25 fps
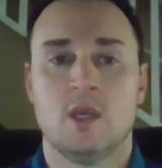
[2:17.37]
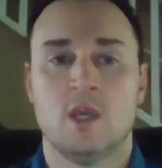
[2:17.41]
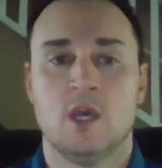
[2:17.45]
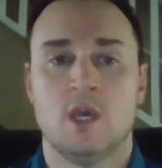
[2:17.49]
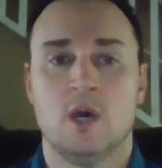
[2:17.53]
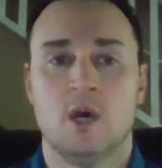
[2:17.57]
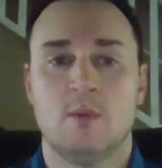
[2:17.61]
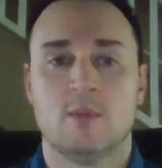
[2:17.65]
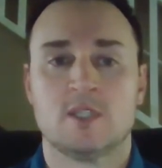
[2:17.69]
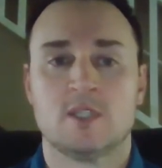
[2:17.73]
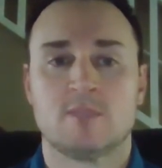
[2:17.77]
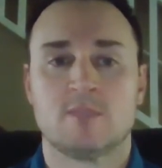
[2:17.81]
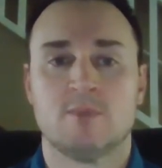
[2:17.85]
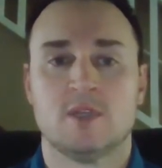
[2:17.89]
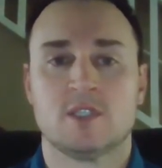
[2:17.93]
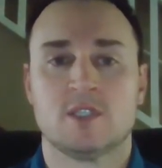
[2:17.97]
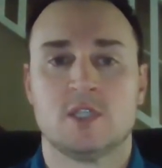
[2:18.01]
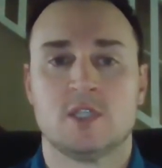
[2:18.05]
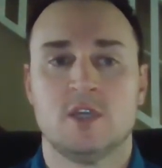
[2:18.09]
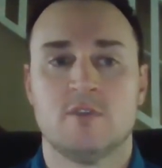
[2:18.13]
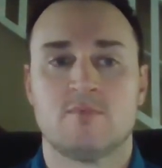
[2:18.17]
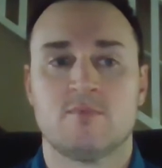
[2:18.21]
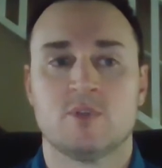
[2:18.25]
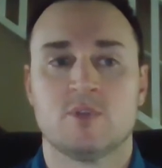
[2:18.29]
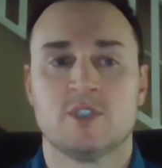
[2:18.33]
Helmets must
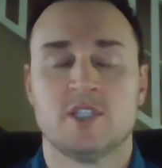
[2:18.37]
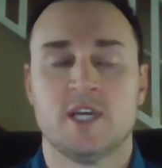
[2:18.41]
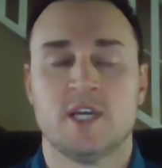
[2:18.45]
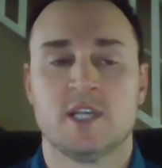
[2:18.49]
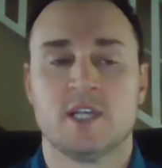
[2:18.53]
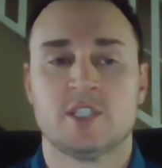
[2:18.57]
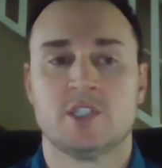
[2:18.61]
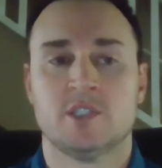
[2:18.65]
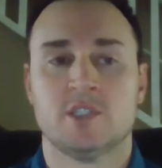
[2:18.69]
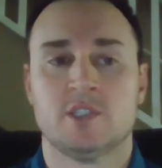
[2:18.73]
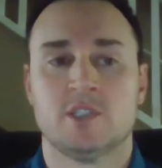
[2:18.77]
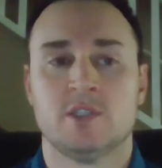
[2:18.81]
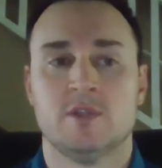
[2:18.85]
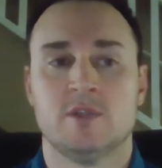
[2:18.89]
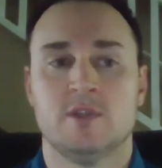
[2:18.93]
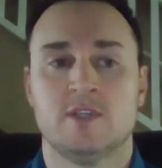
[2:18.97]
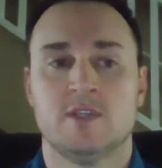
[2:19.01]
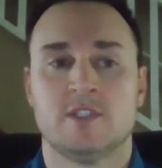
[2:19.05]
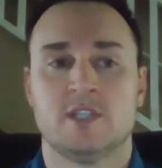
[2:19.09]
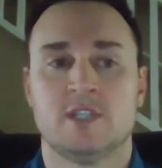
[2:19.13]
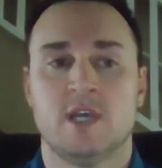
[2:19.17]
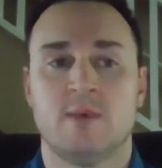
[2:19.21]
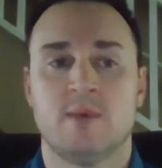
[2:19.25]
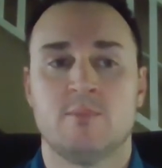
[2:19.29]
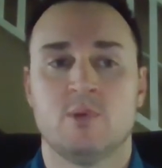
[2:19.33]
give protection to the
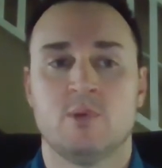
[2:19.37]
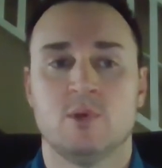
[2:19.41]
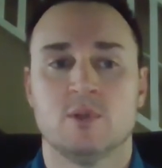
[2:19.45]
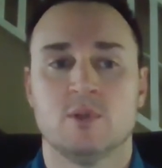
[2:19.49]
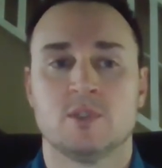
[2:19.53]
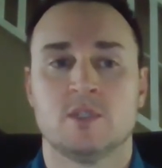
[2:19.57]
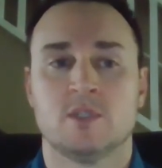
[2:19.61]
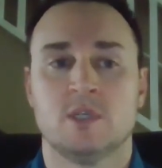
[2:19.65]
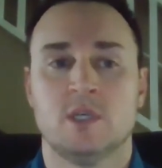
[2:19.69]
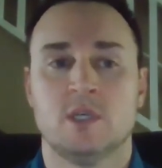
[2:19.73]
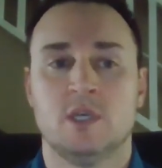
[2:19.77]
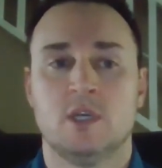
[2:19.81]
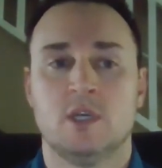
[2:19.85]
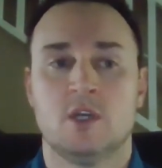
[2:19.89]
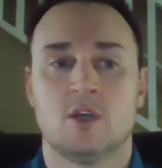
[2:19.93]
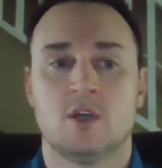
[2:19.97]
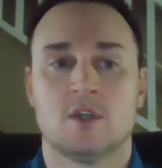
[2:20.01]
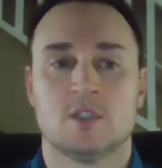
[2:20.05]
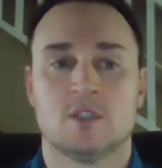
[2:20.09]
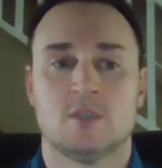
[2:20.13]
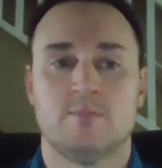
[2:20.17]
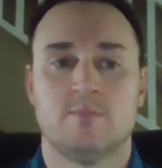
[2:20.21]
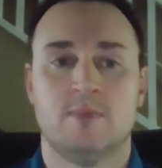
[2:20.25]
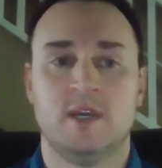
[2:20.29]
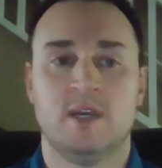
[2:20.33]
temples,
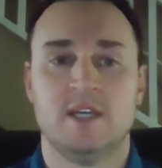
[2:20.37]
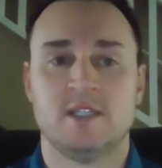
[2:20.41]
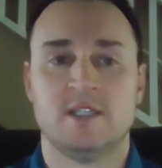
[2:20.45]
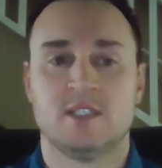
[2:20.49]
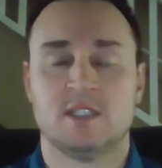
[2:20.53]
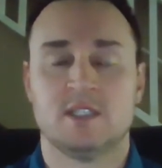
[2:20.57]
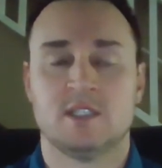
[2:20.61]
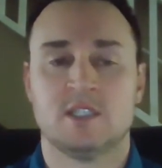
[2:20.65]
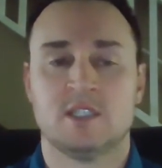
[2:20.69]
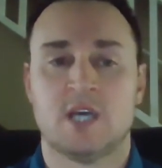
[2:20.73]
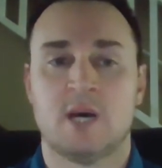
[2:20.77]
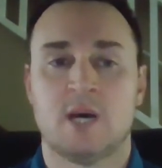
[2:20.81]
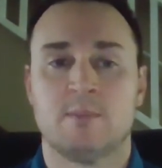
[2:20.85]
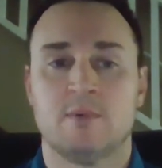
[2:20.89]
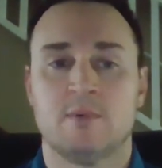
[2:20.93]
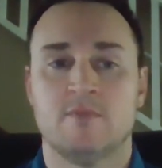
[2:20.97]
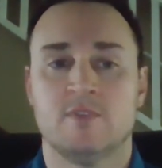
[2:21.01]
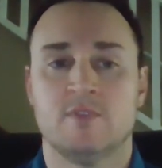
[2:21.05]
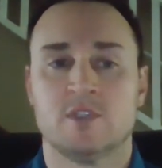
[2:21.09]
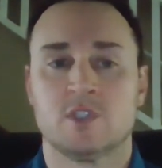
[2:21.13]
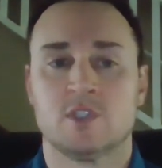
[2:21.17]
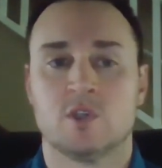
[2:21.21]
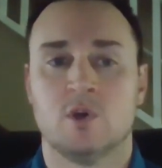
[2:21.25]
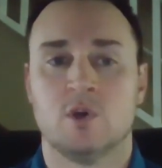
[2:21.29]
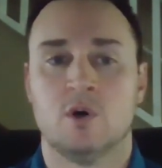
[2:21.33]
ears, base, and top of
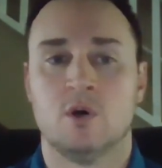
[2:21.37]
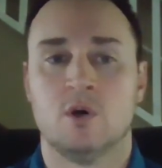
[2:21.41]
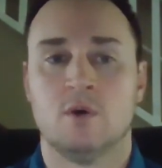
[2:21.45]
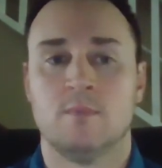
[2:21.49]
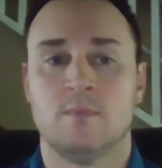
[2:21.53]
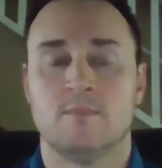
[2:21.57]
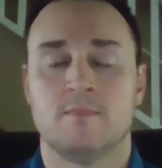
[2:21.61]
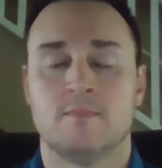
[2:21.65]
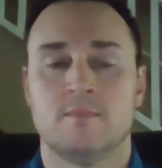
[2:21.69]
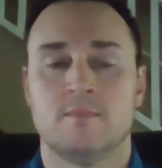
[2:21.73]
the skull.